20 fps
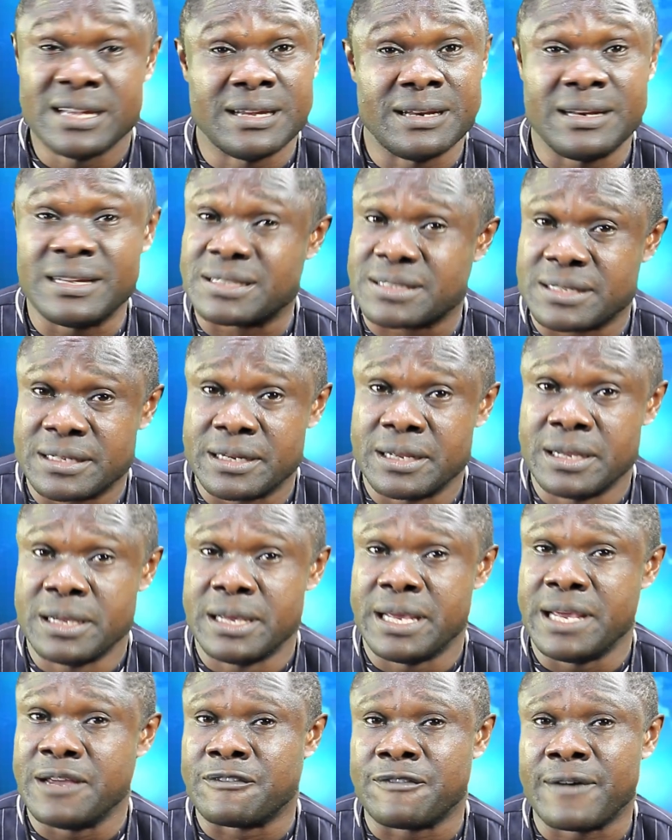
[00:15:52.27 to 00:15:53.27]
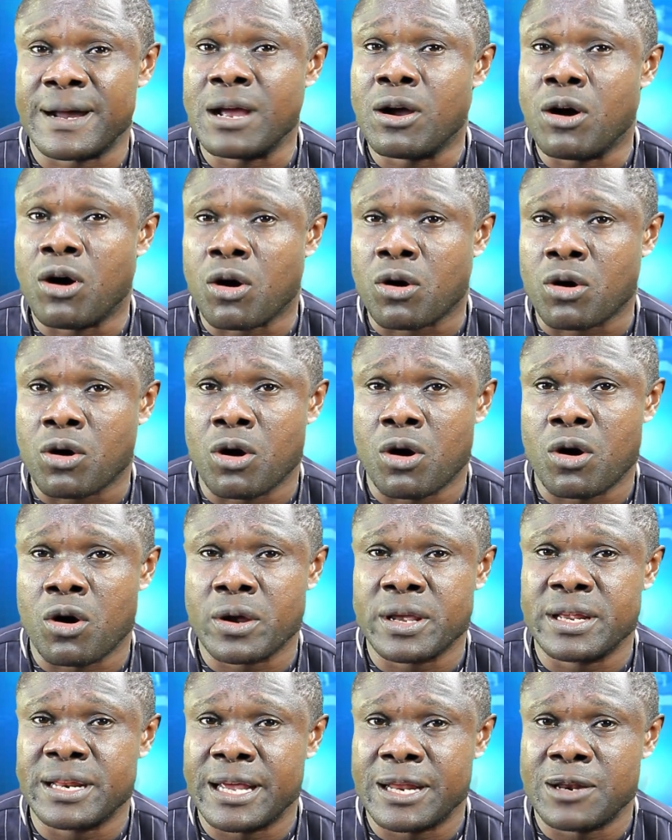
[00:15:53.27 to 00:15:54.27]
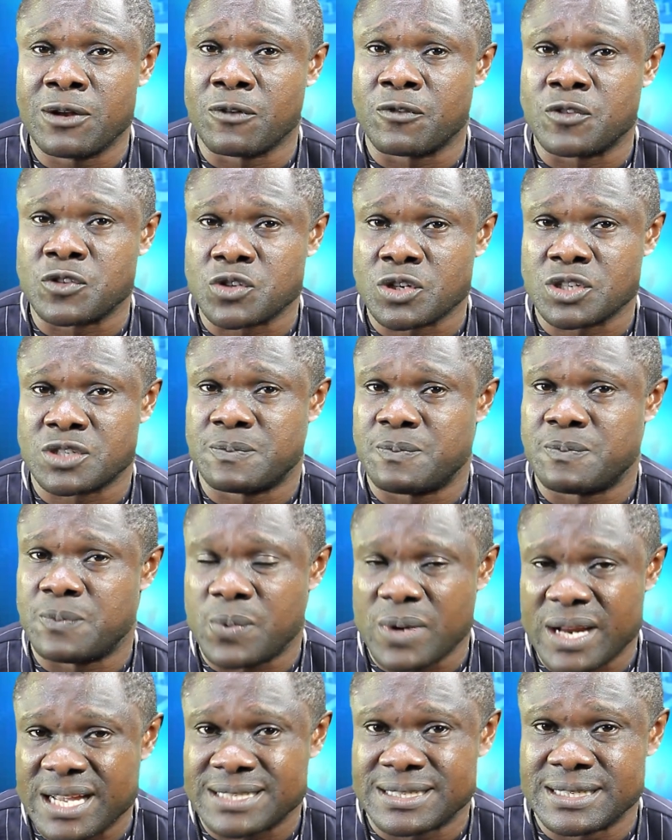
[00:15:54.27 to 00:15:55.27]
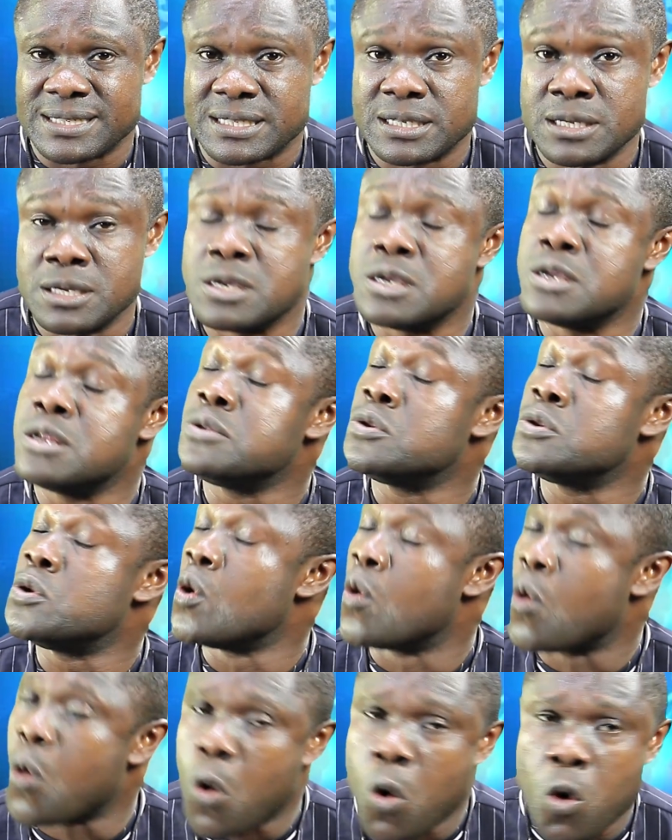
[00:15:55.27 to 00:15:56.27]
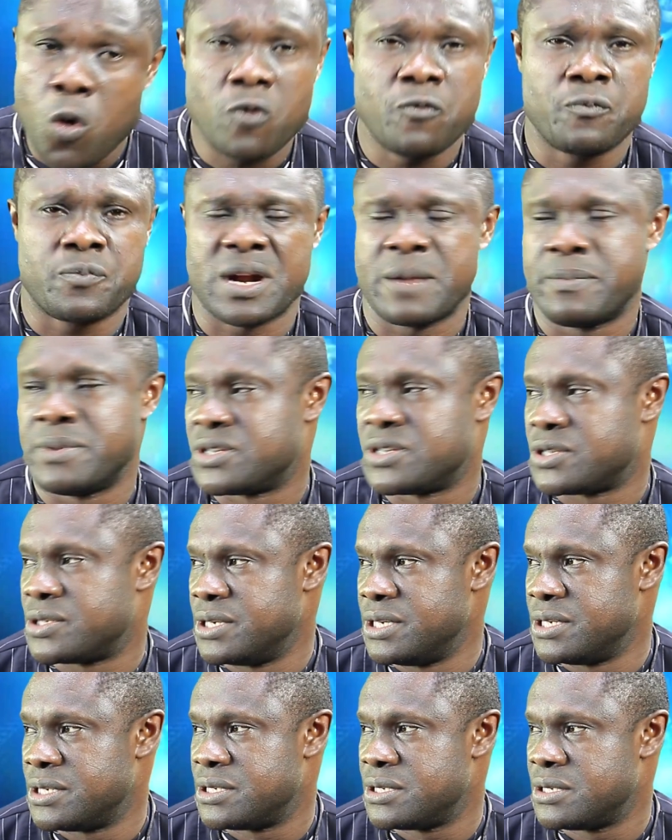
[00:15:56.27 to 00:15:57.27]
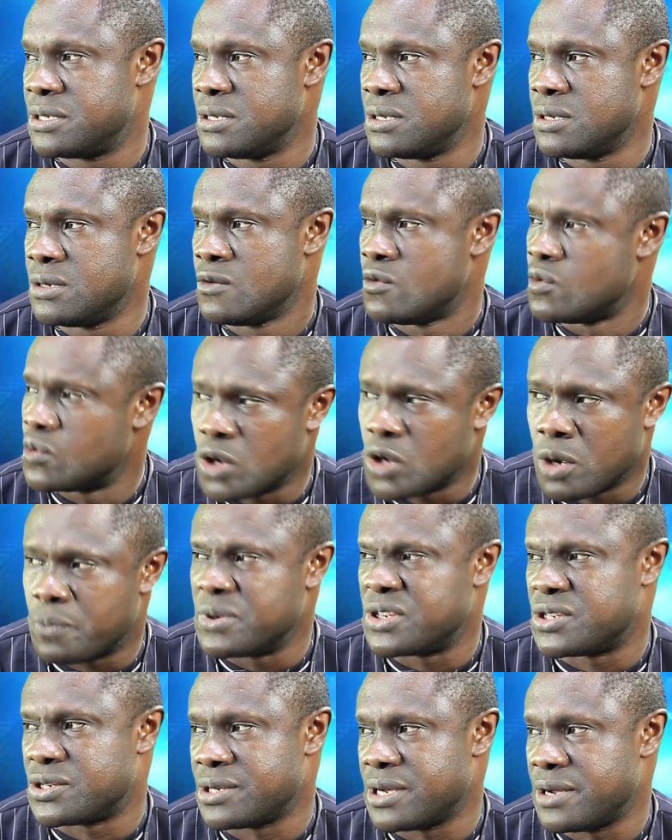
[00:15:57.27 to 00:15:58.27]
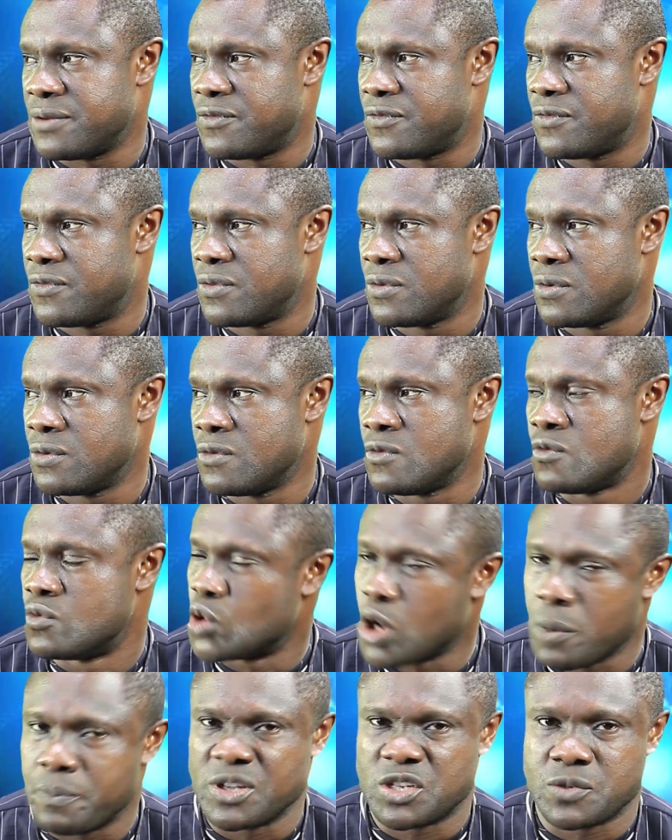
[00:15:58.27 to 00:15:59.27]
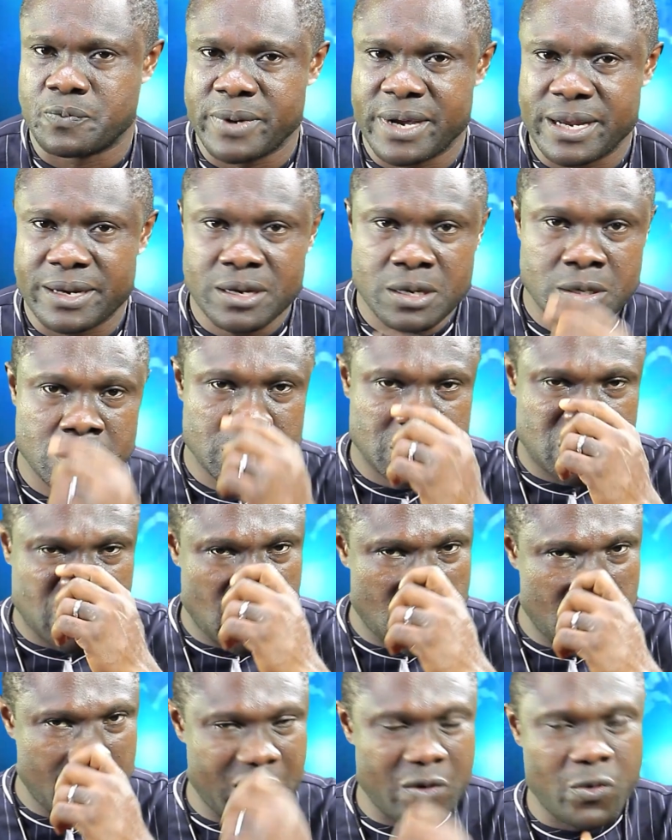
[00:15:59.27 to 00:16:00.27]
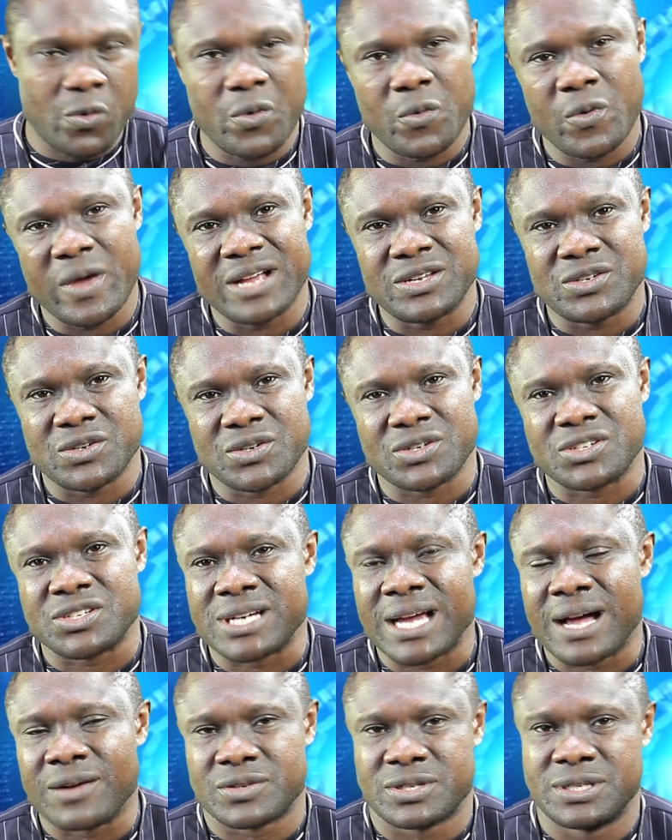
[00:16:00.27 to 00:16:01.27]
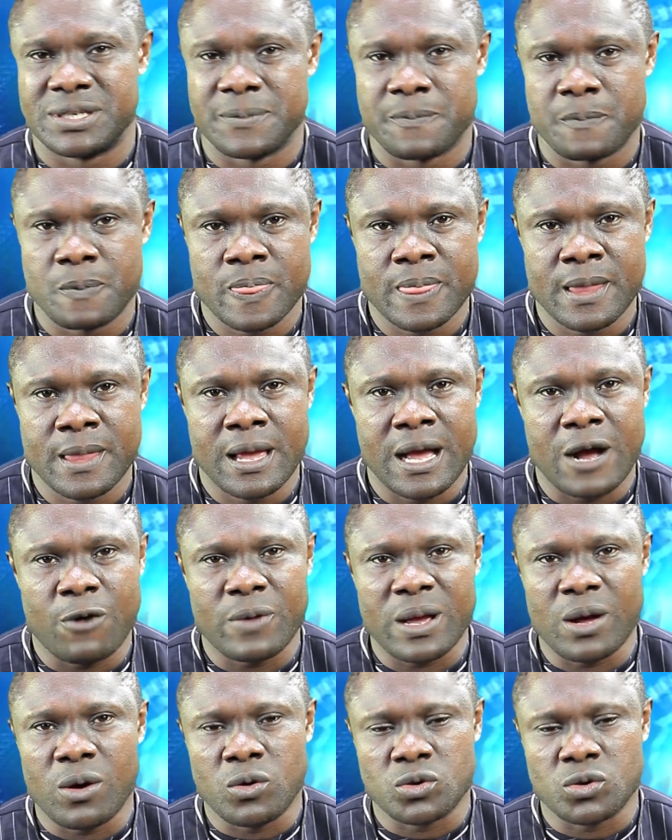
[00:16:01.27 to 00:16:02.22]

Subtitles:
Listen, if fire occur in any of such places, the whole premises will not be safe, will not be spread. So we are just shouting, and we are